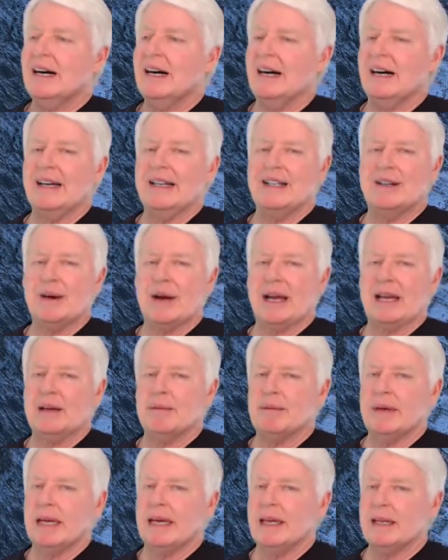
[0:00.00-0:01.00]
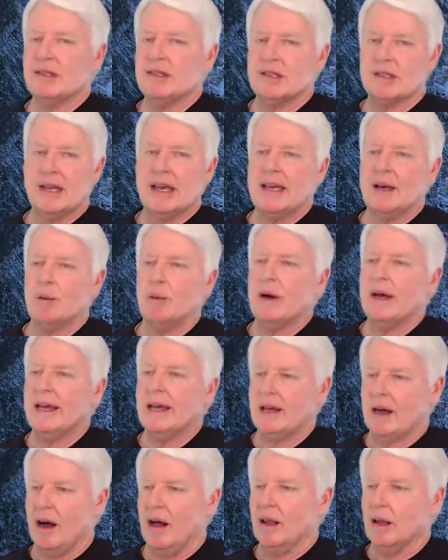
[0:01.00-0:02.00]
I'd recommend stay
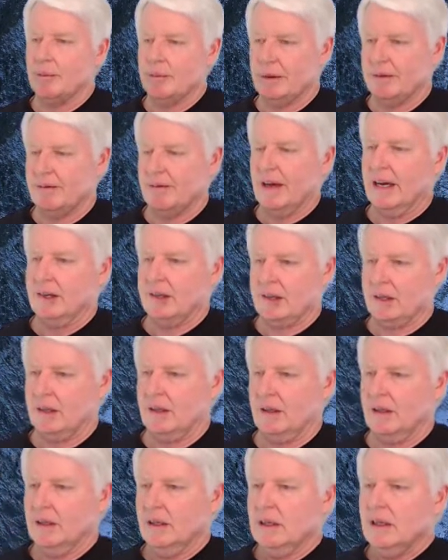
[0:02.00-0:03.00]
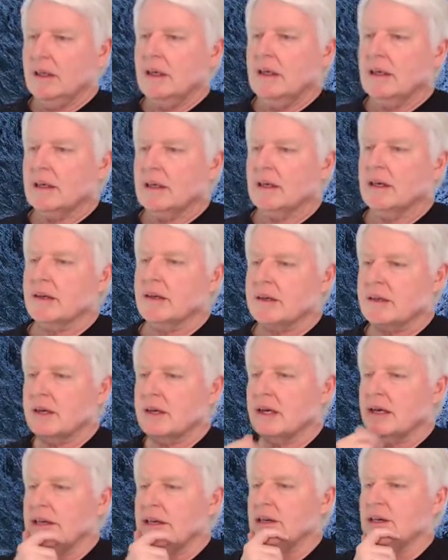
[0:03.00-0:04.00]
away, call a professional, because
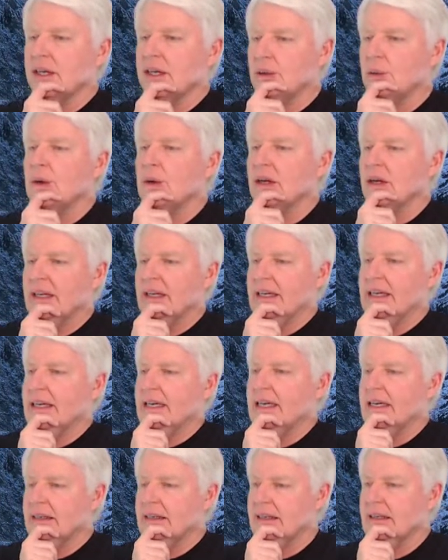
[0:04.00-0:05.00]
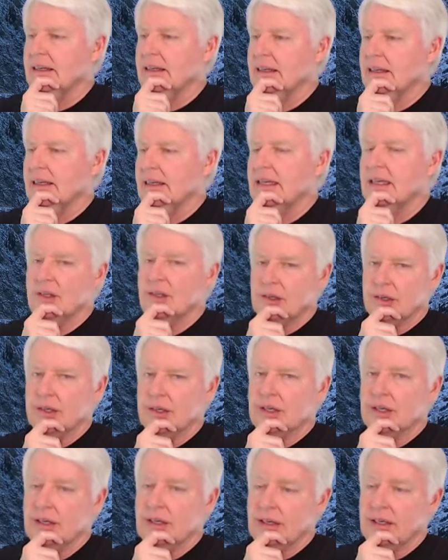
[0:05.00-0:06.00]
you could really get
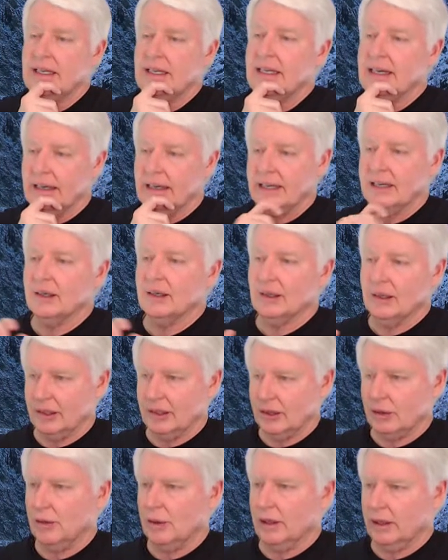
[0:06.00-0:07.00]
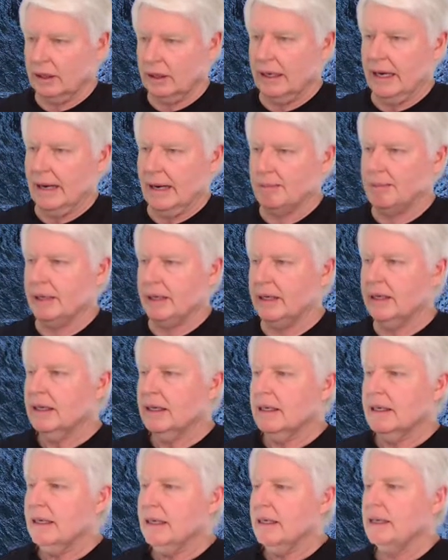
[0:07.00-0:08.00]
injured. You could get killed is what could happen.
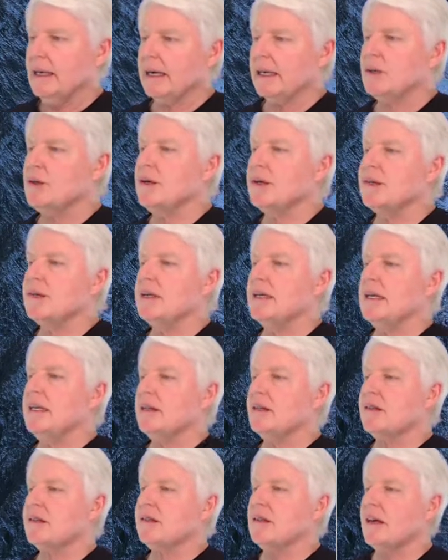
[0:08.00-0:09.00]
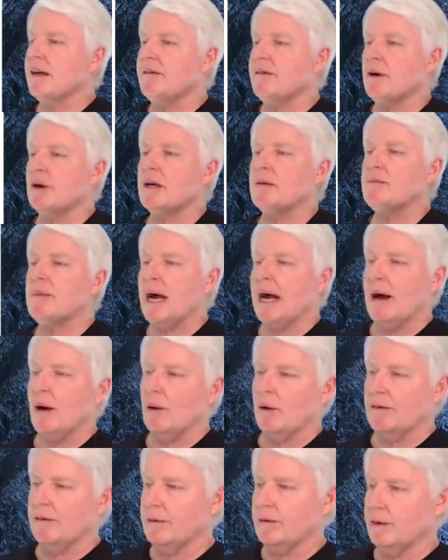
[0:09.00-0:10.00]
Electricity is a very
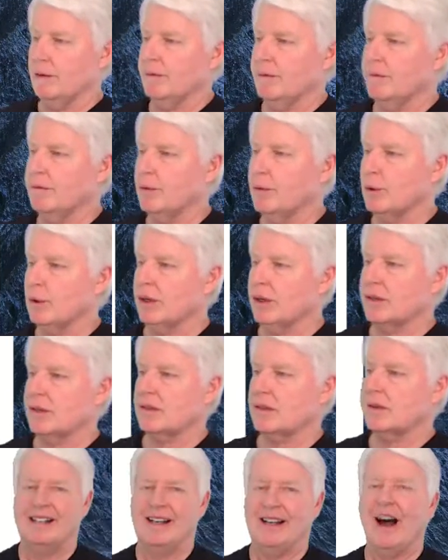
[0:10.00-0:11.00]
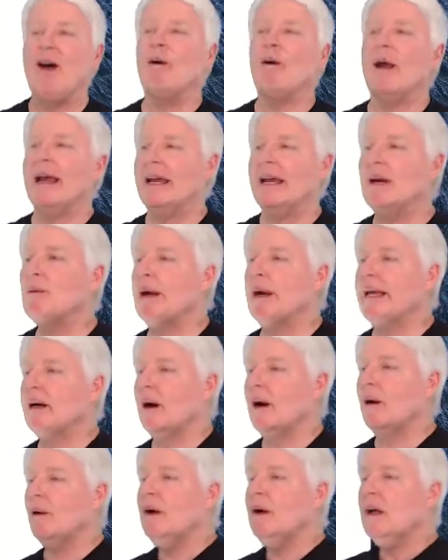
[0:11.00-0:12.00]
powerful force. All right, here we
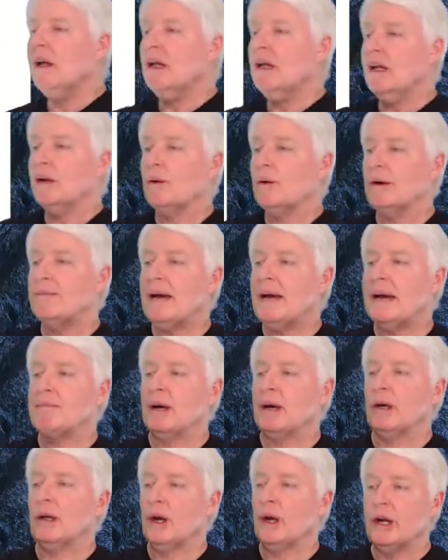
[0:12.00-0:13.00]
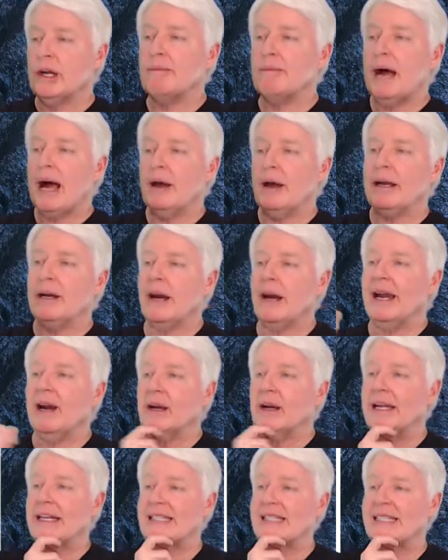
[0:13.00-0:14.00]
go. Remember, learn about your
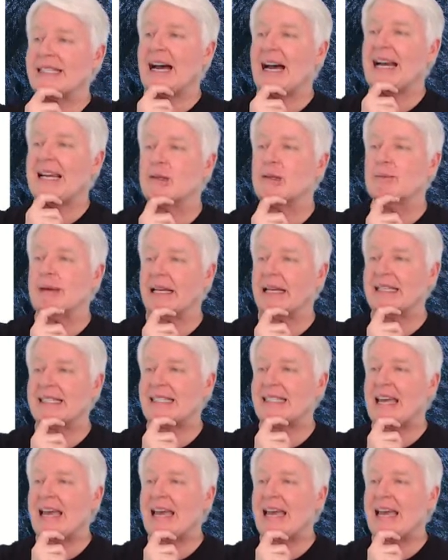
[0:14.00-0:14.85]
area's seismic